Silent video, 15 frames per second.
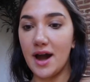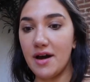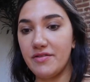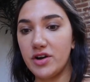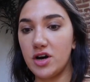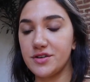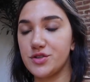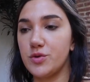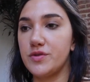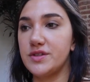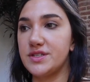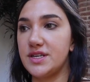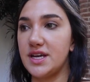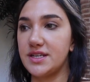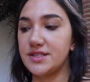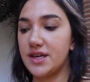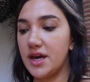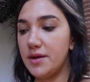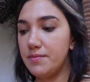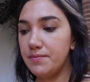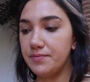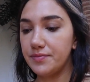I have it also in the snake
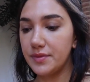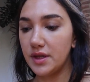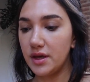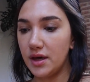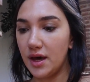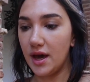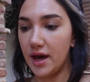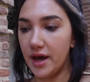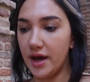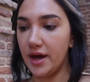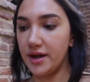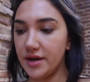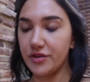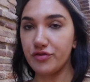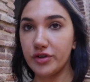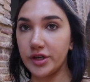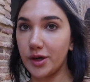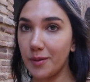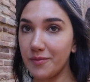skin and it's really